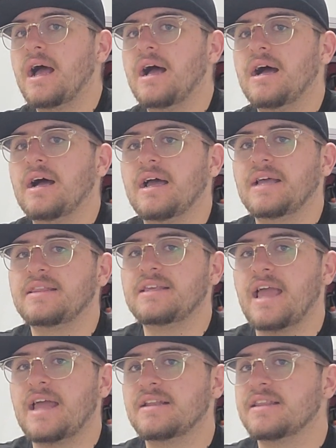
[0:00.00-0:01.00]
At
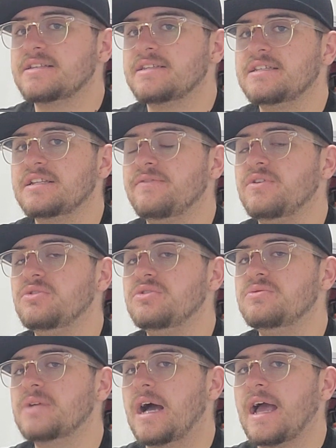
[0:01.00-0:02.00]
the end of the season, if you
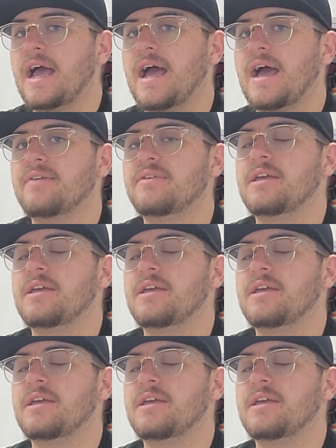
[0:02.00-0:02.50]
do not have